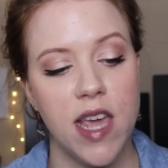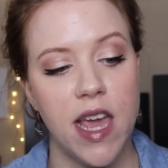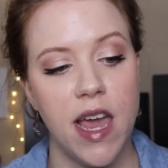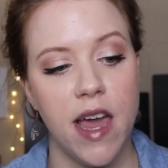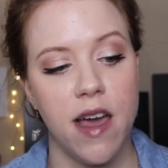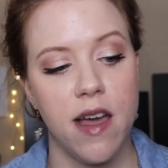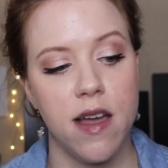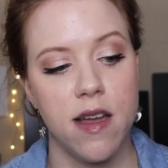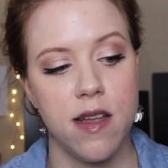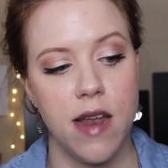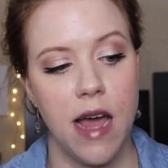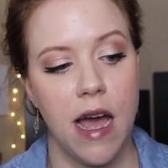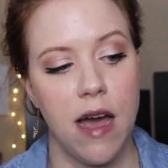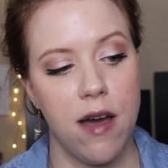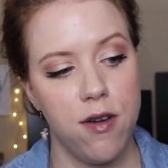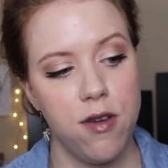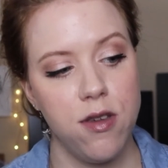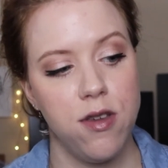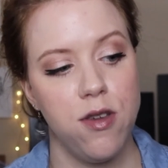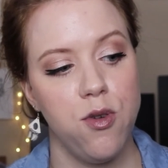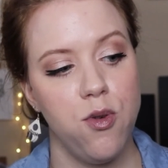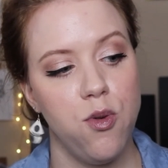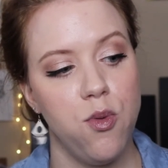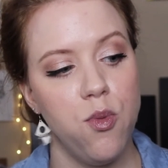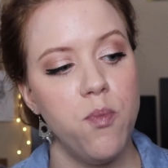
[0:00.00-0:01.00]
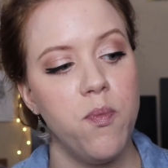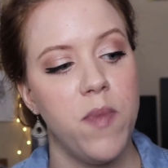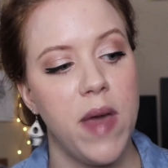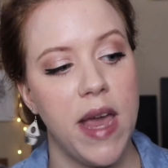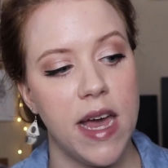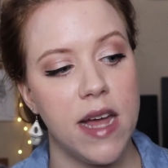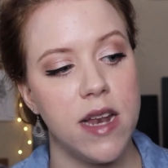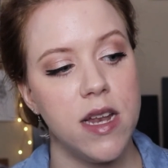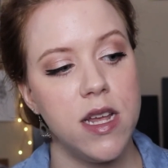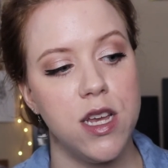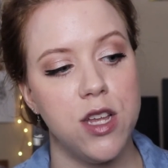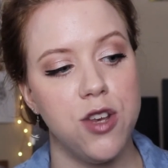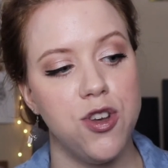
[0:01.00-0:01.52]
and how you
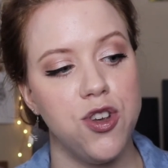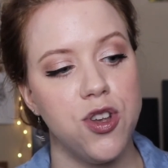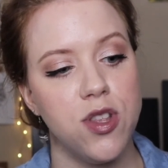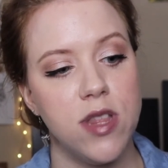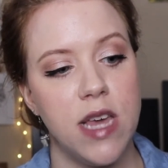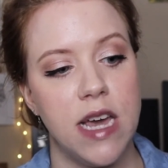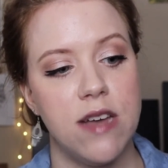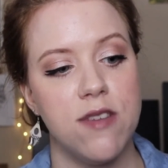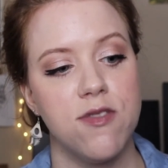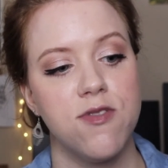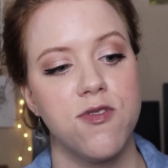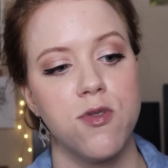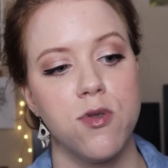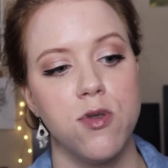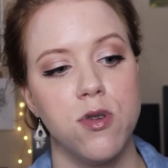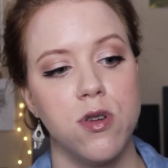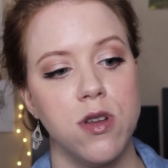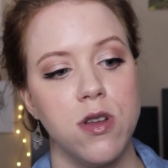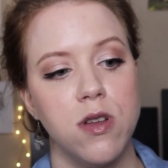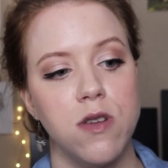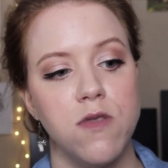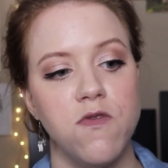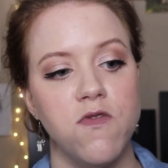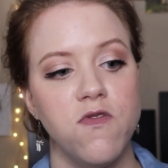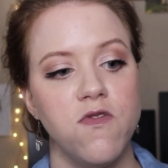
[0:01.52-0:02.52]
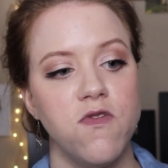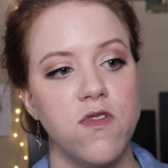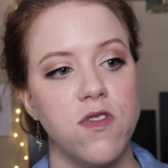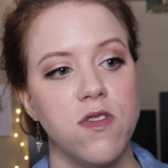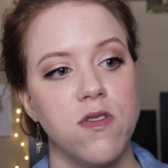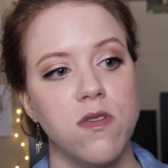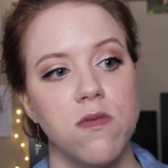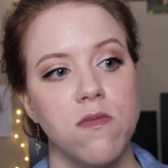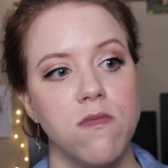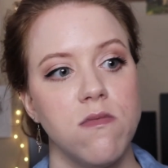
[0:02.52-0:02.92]
manage that sort of